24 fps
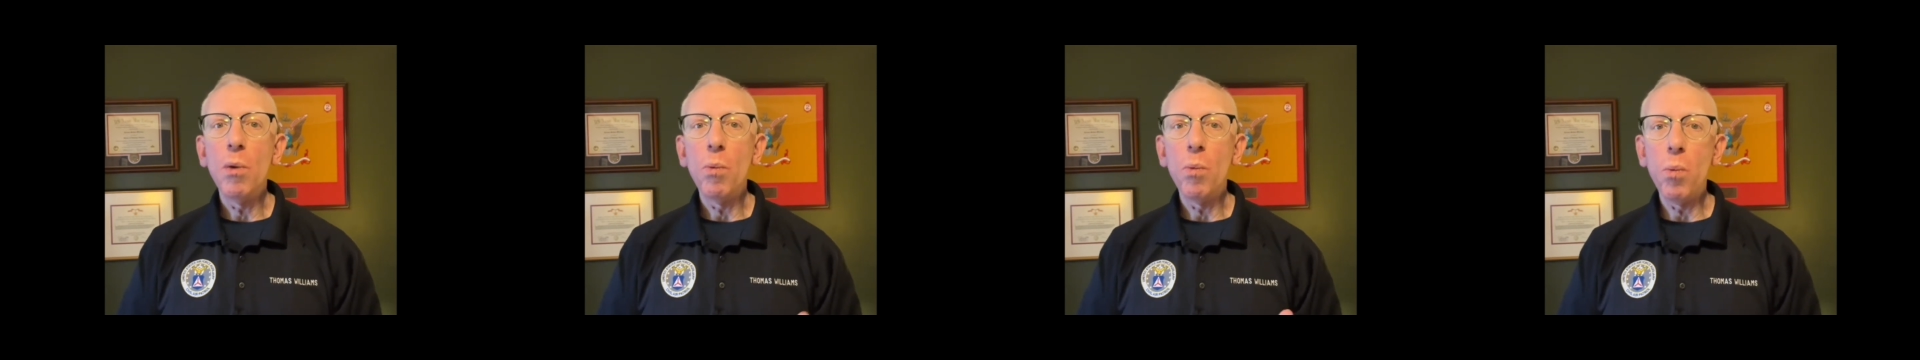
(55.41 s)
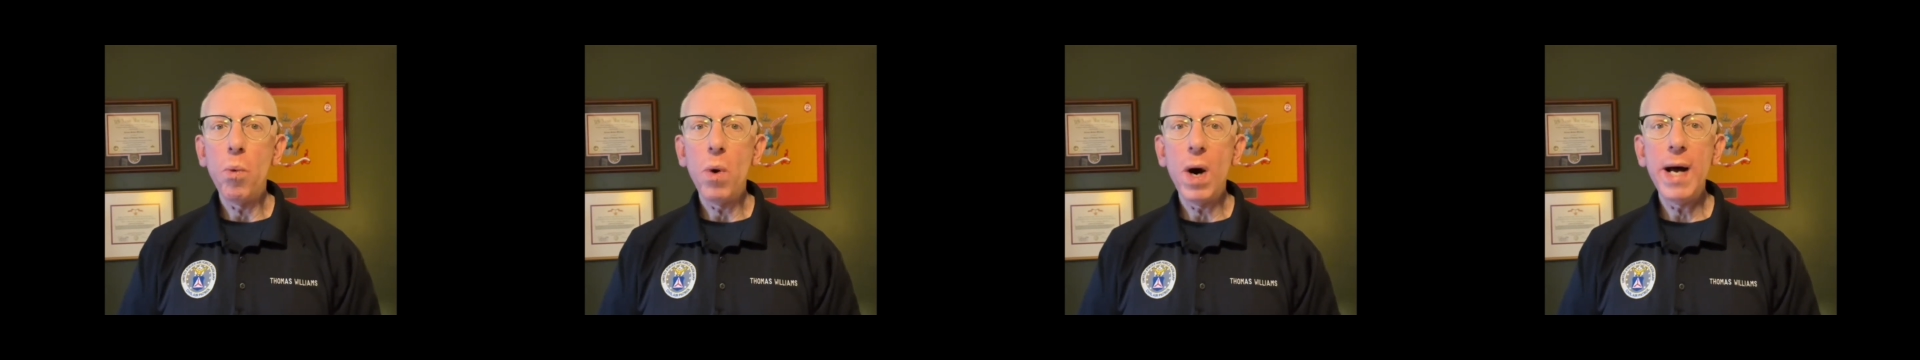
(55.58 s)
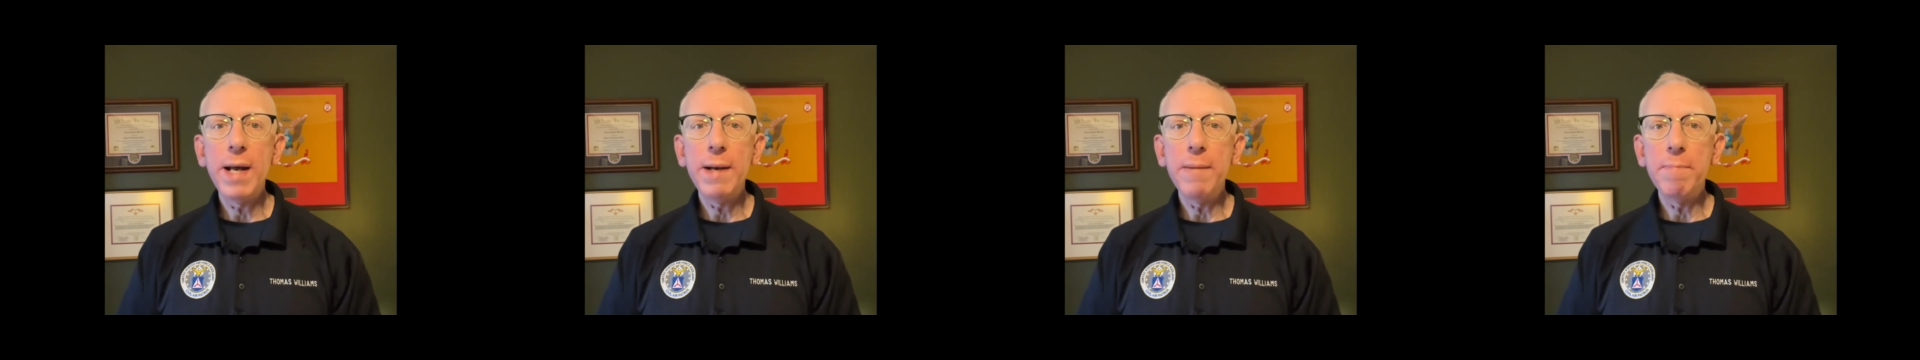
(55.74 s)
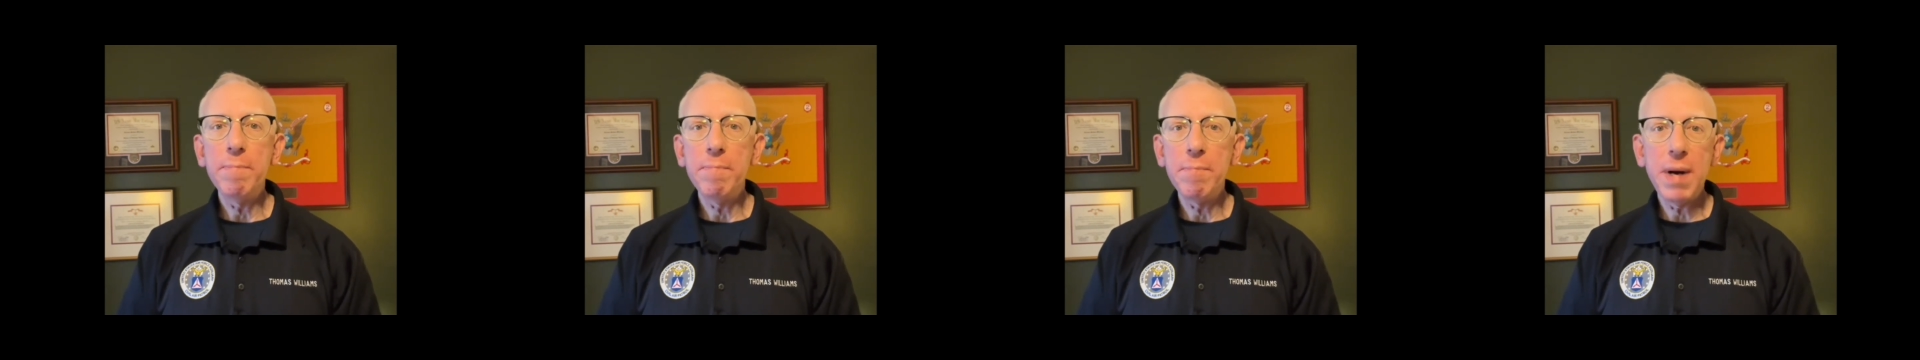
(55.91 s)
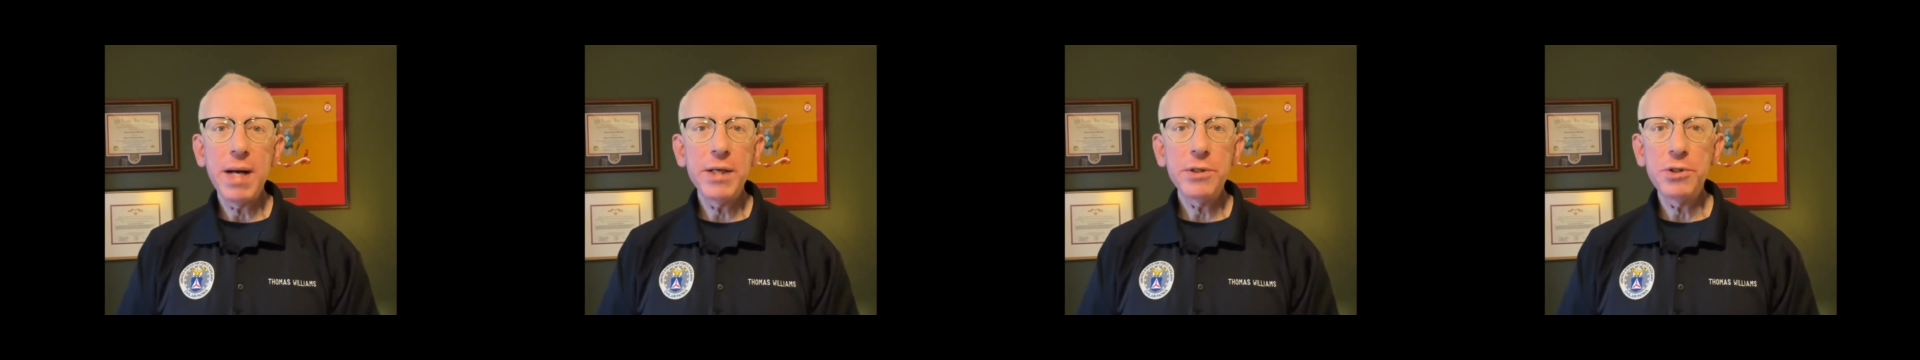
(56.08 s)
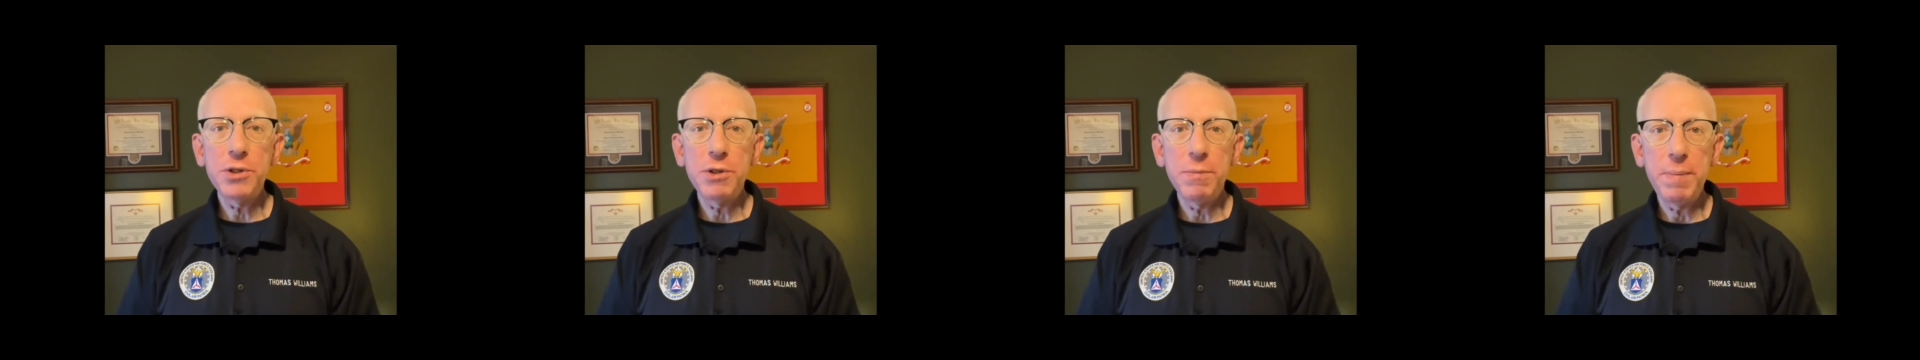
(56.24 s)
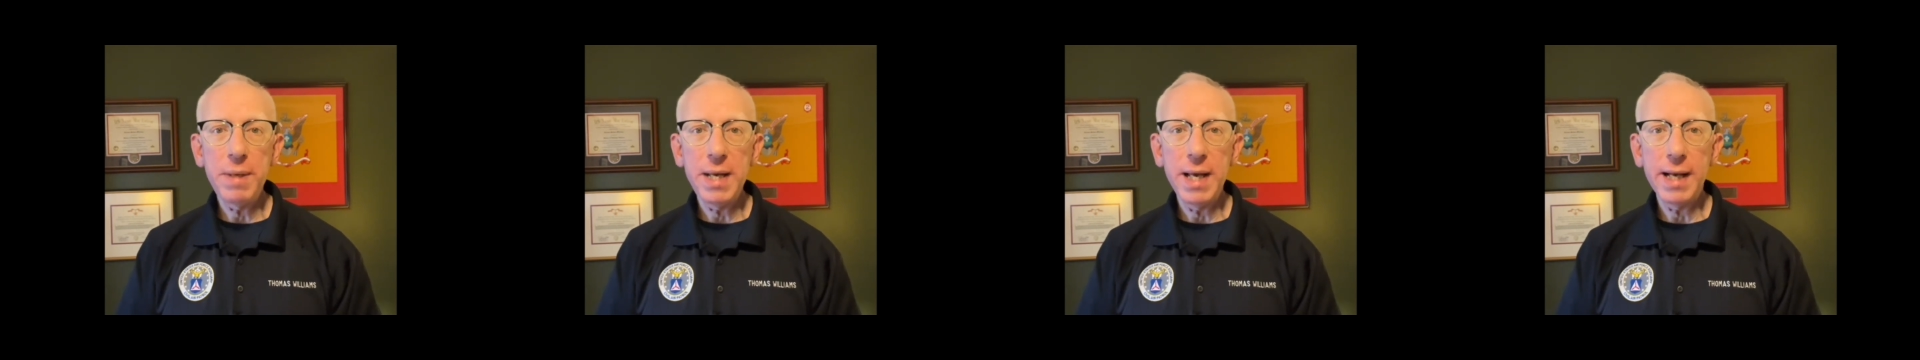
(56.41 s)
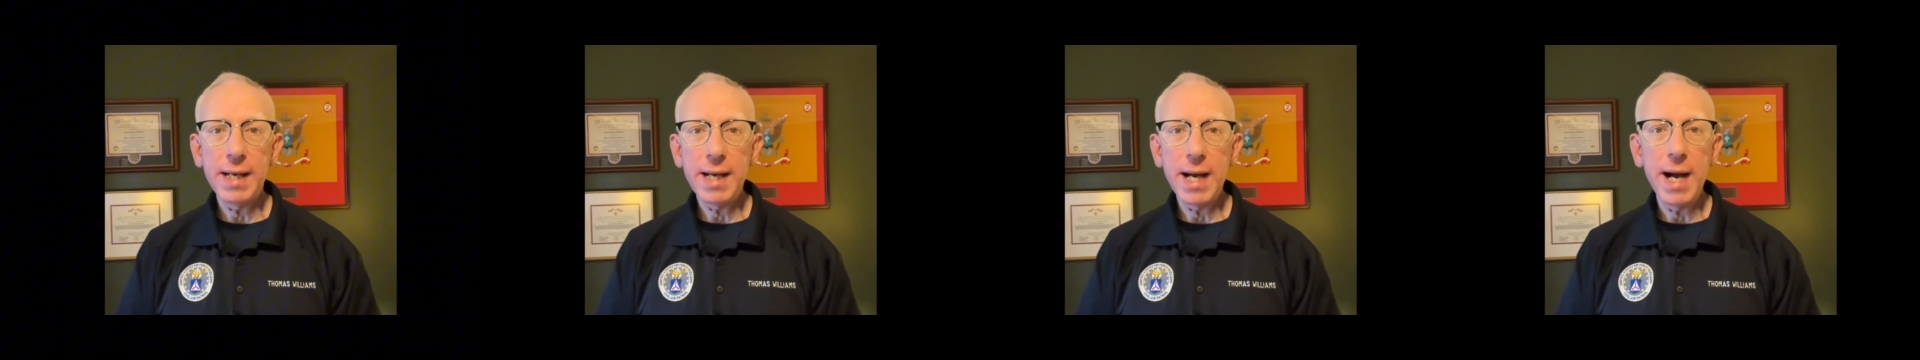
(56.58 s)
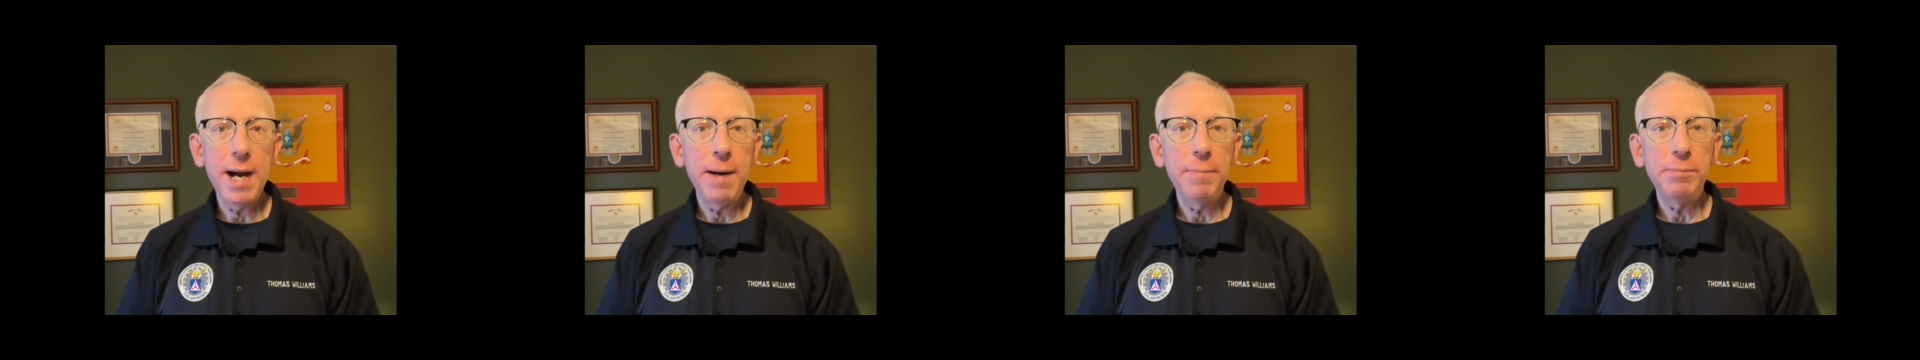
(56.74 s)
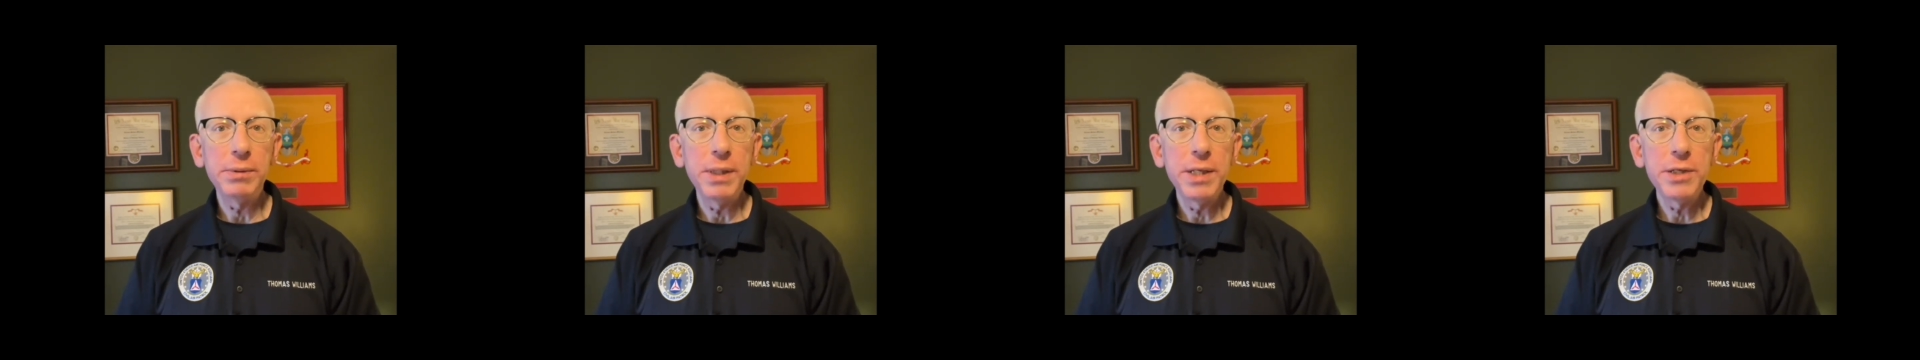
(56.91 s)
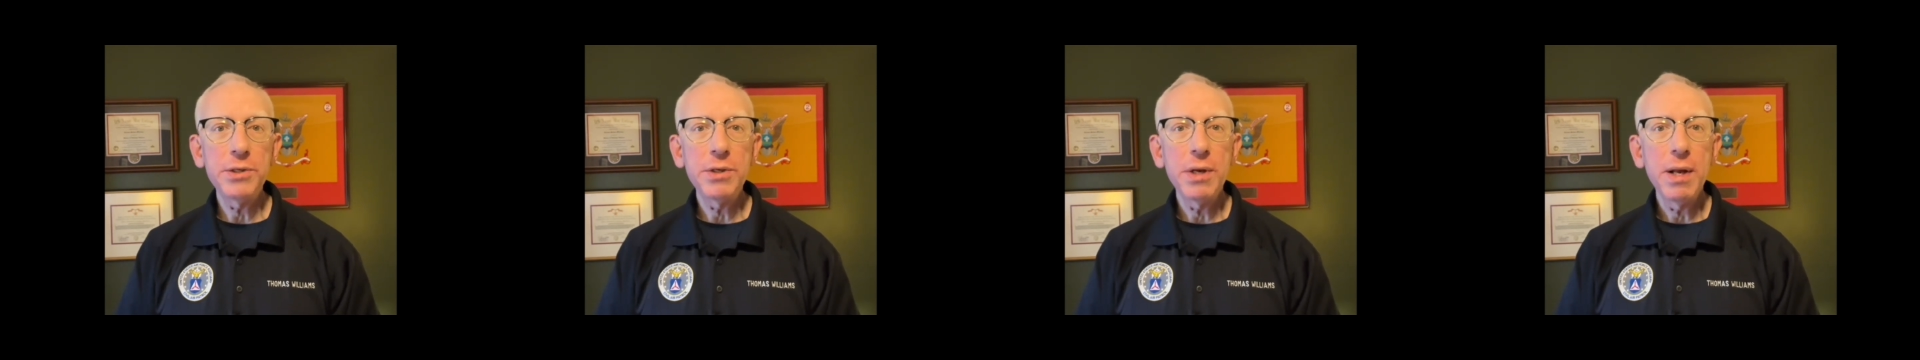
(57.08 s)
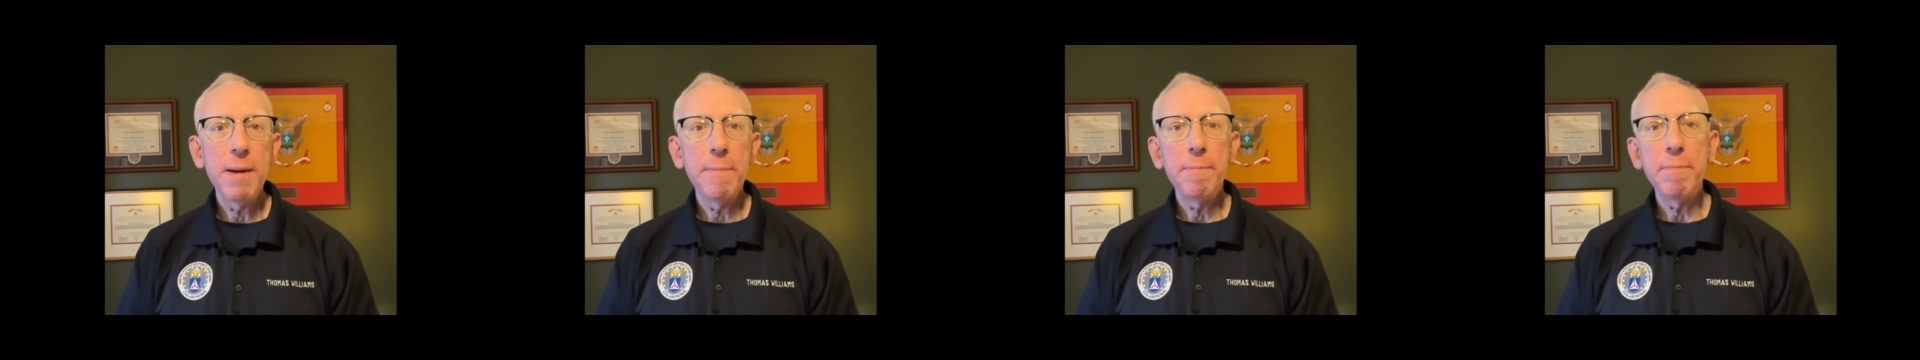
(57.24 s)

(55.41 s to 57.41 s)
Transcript: what must be accomplished,